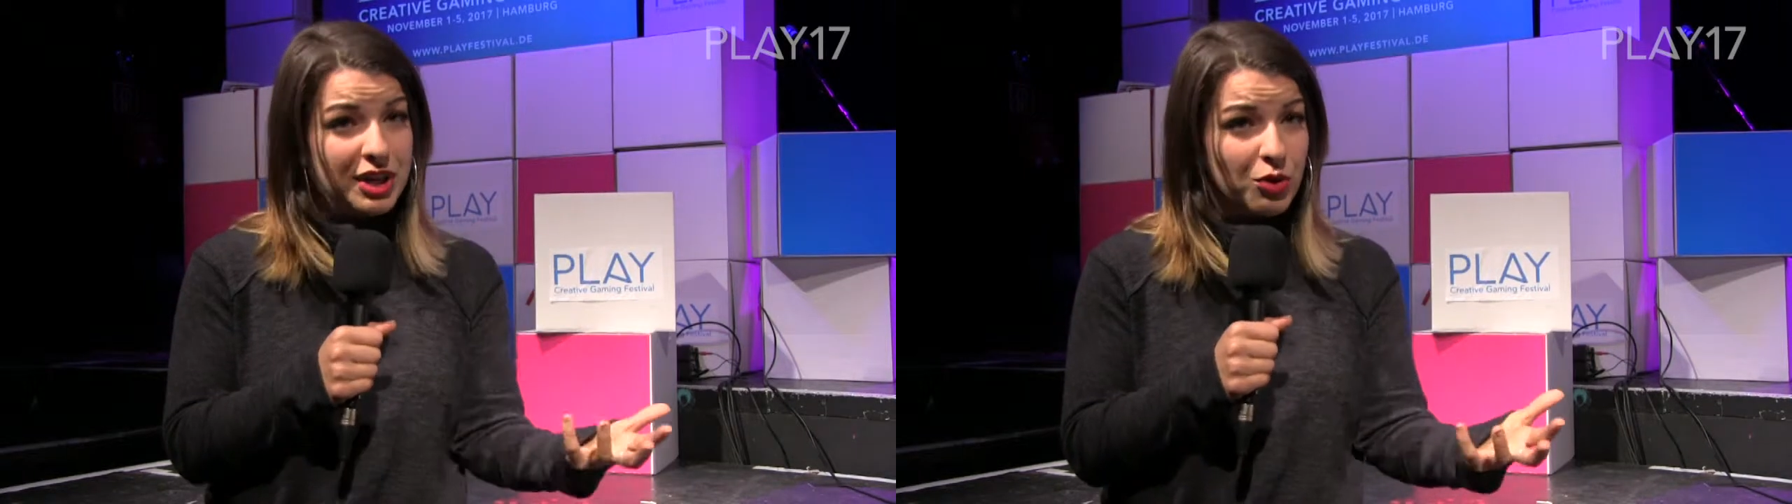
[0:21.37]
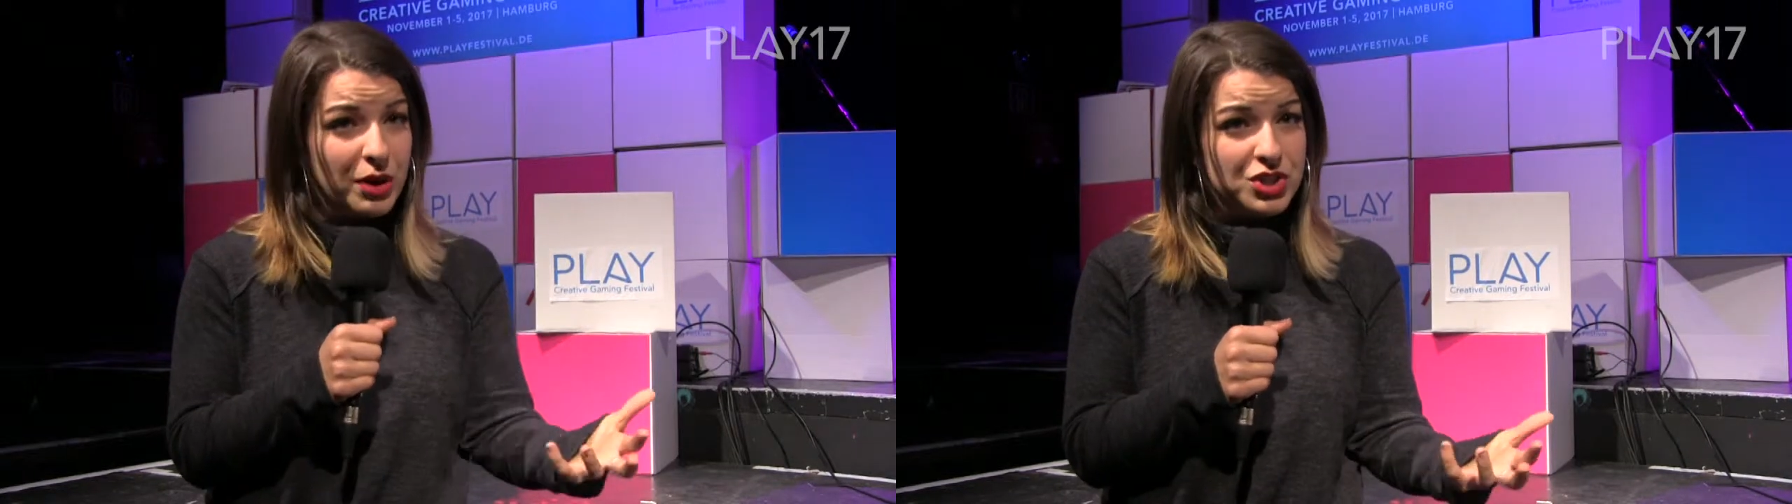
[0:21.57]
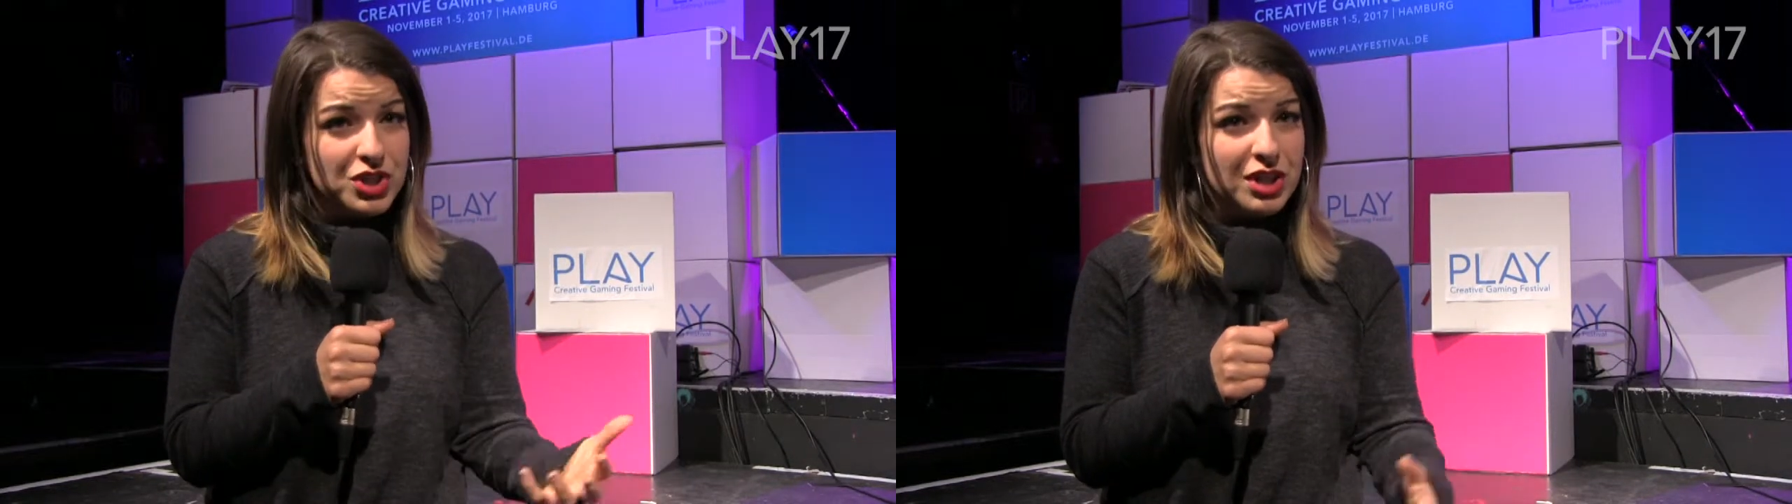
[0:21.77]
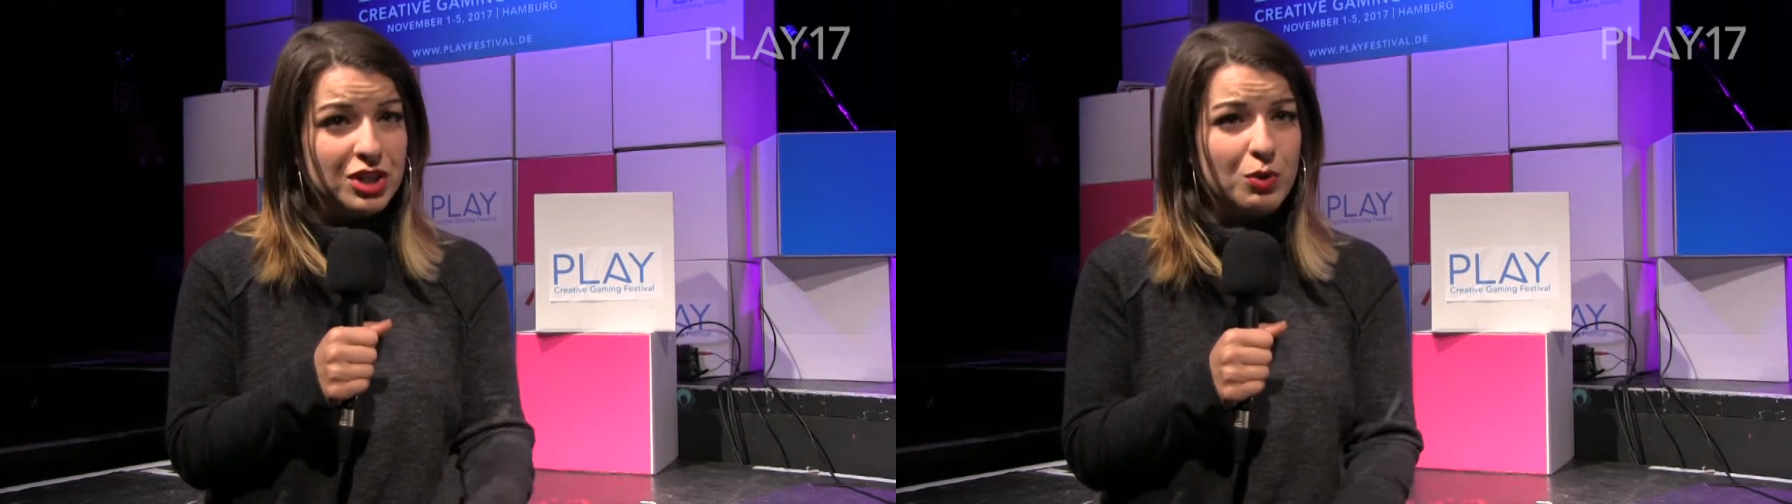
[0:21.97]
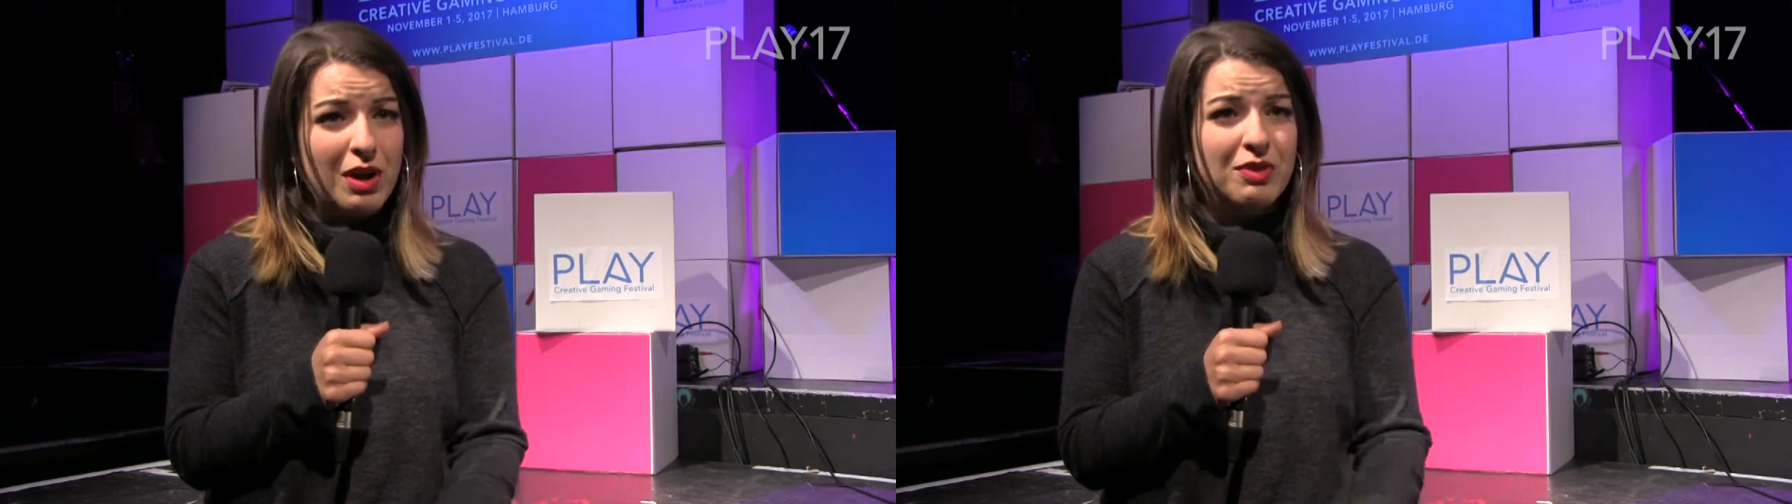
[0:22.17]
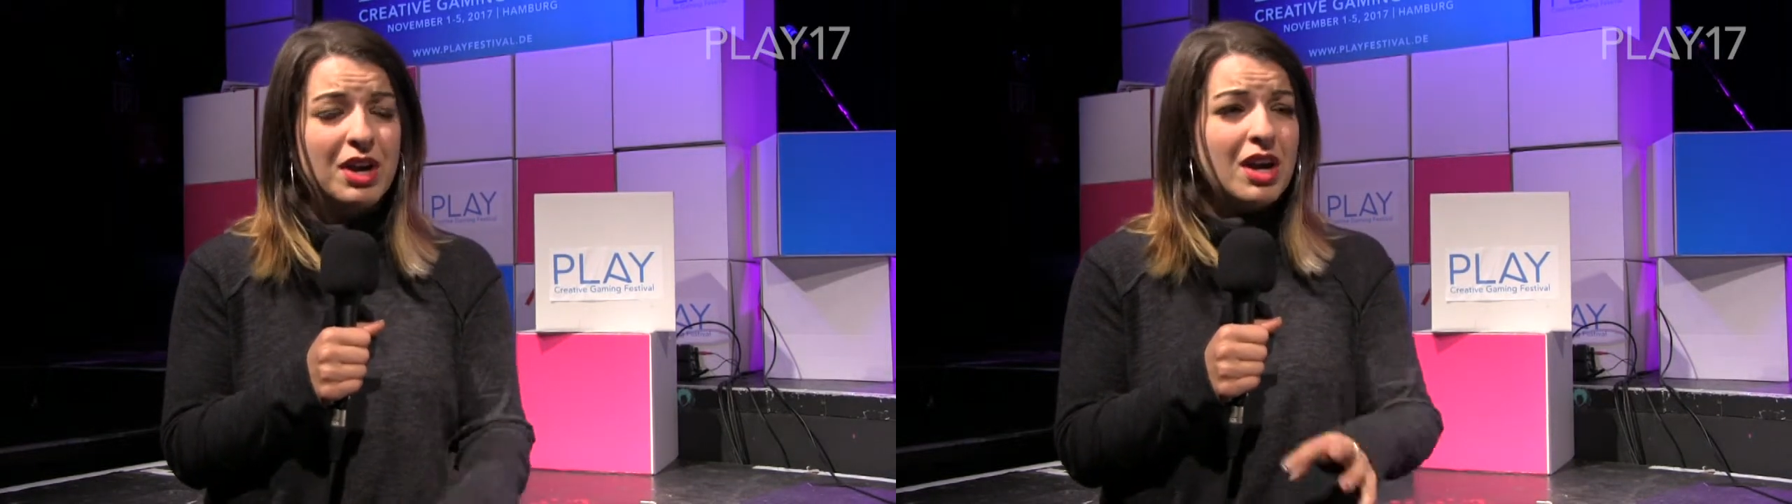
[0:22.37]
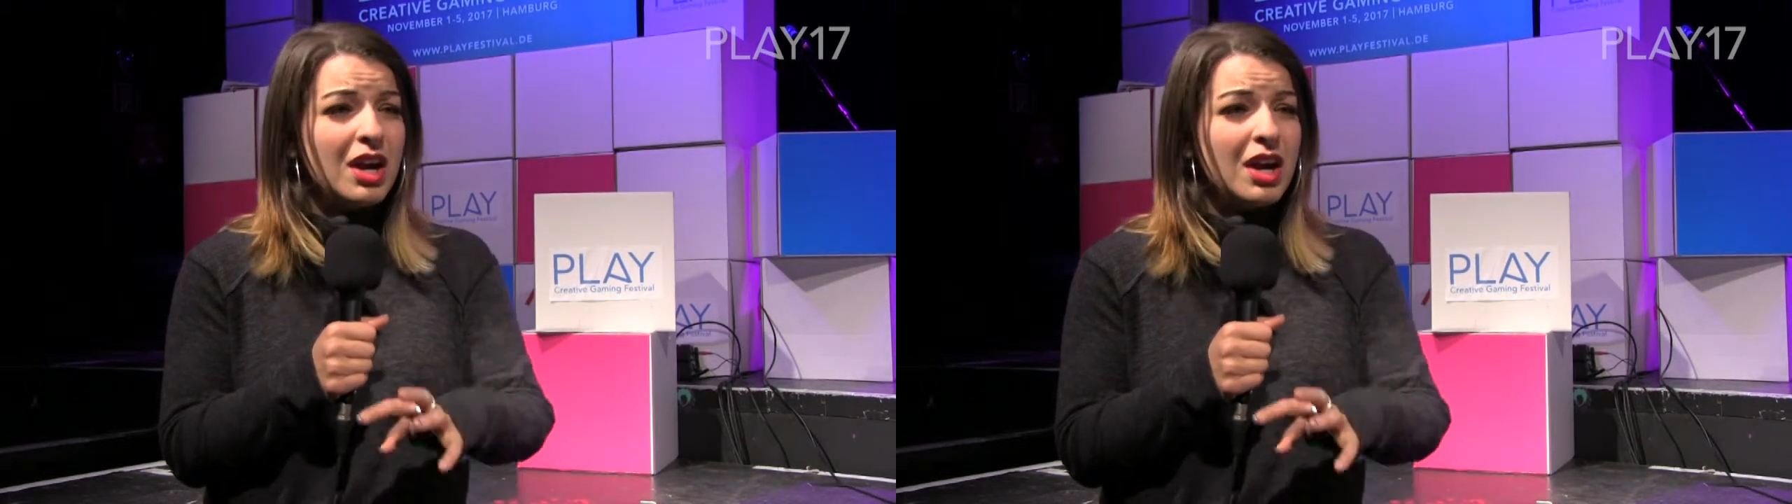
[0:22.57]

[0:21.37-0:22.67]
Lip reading: decoration. You have